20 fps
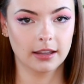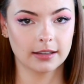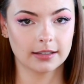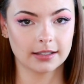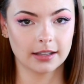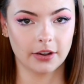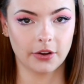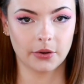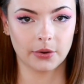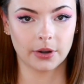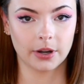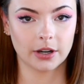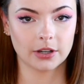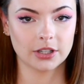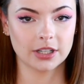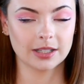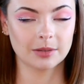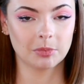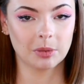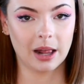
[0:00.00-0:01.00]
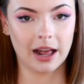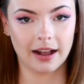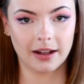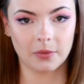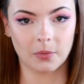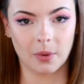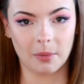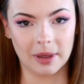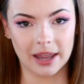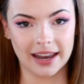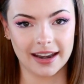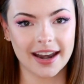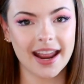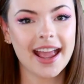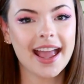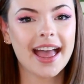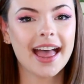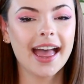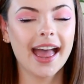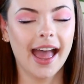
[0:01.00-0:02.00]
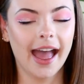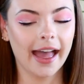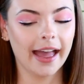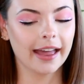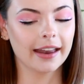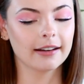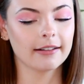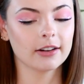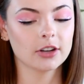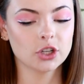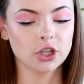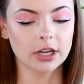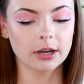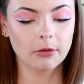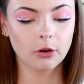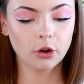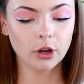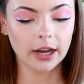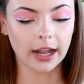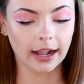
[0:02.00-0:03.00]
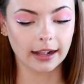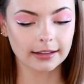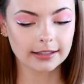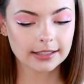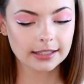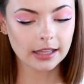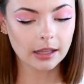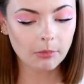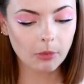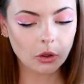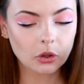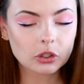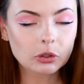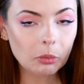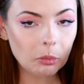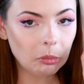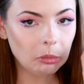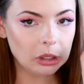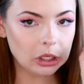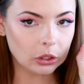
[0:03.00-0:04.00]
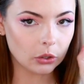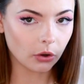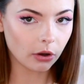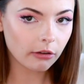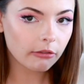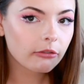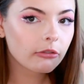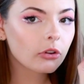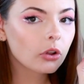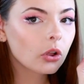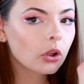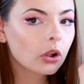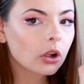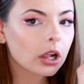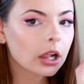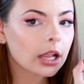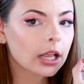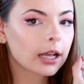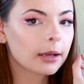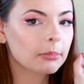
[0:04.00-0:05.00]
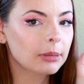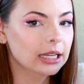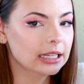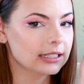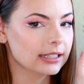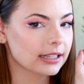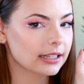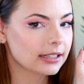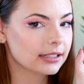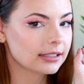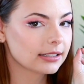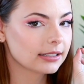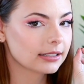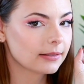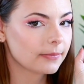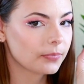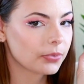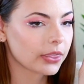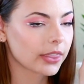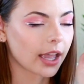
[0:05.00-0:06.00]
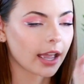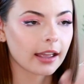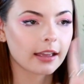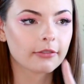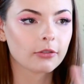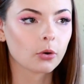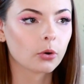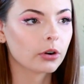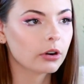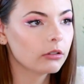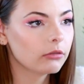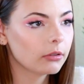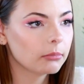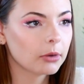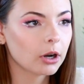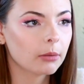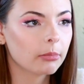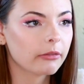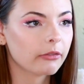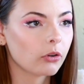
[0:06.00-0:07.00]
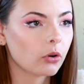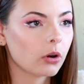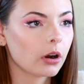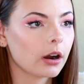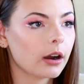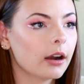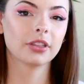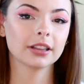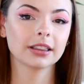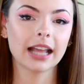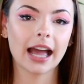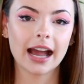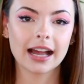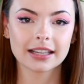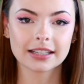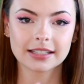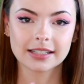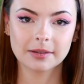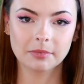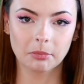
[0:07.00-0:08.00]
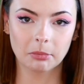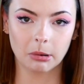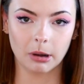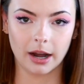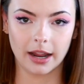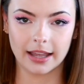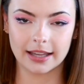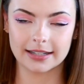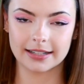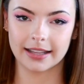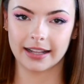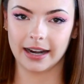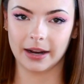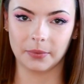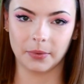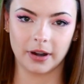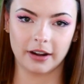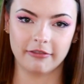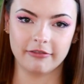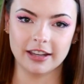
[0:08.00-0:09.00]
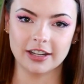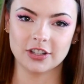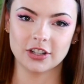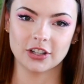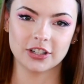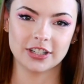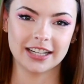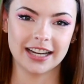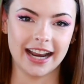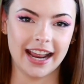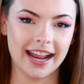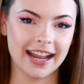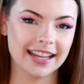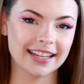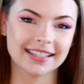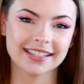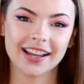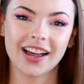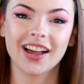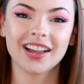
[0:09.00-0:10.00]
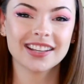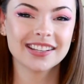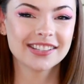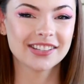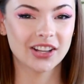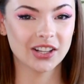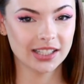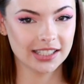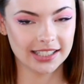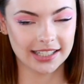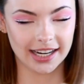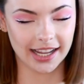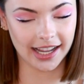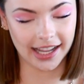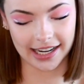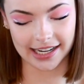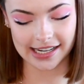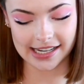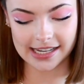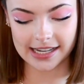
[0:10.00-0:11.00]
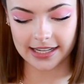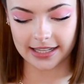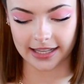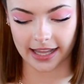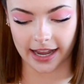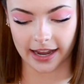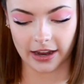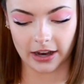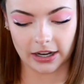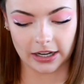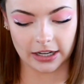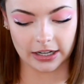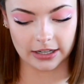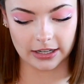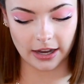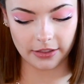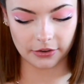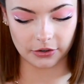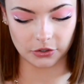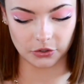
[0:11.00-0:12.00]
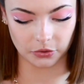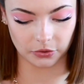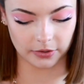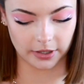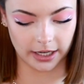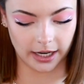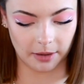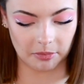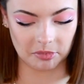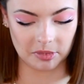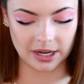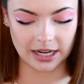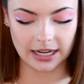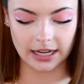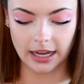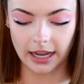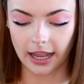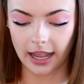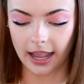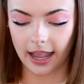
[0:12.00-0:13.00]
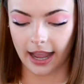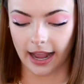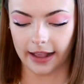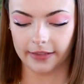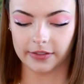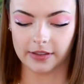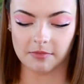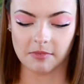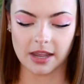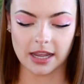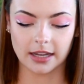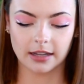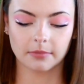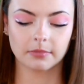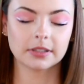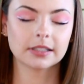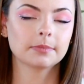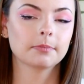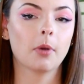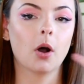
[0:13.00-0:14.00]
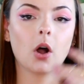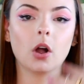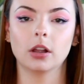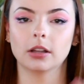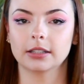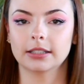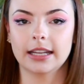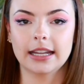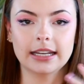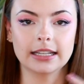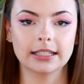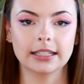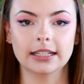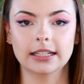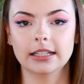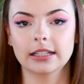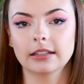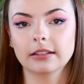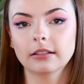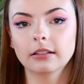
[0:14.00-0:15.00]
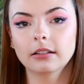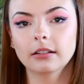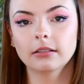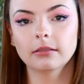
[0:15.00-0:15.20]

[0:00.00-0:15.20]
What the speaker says: is the owner. She's a Black woman and she creates the most beautiful pieces. I have ordered from her before. The last brand that I want to feature today is Unsalted Honey. They are another jewelry company and they make small dainty